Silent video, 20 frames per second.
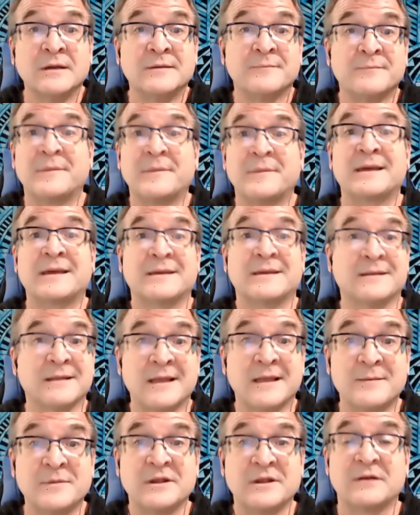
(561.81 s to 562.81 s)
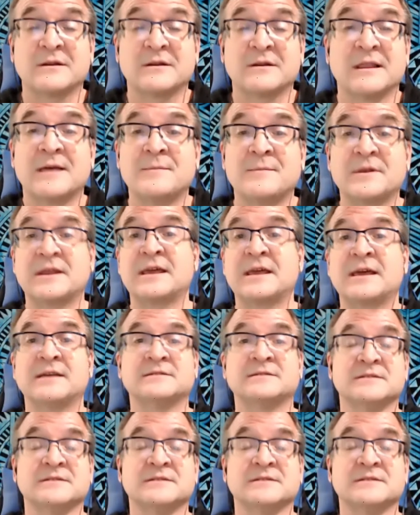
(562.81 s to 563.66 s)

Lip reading: making lemon out of lemonades,